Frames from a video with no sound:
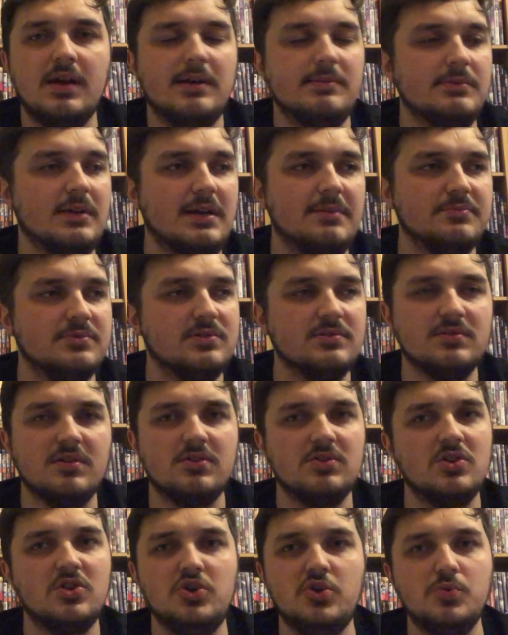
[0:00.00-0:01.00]
Amazon's
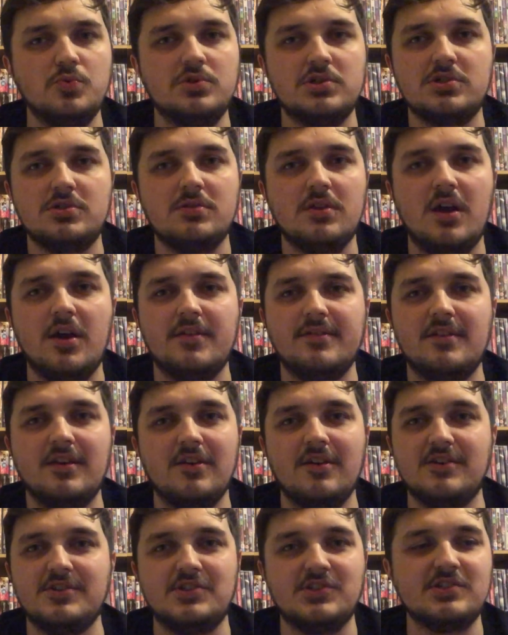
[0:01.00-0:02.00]
like the
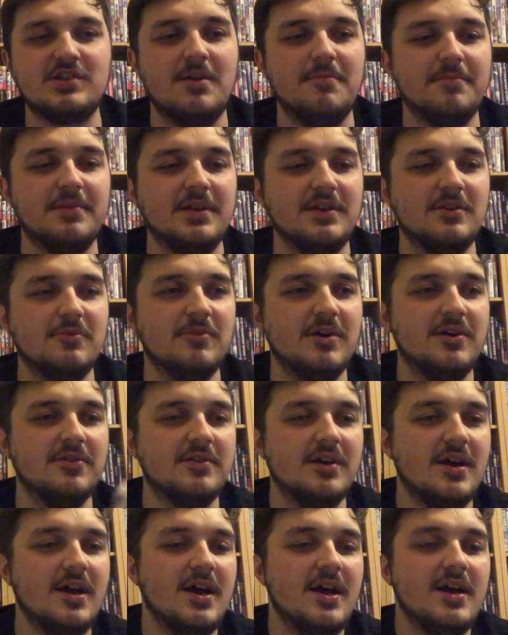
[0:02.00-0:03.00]
largest company in the world.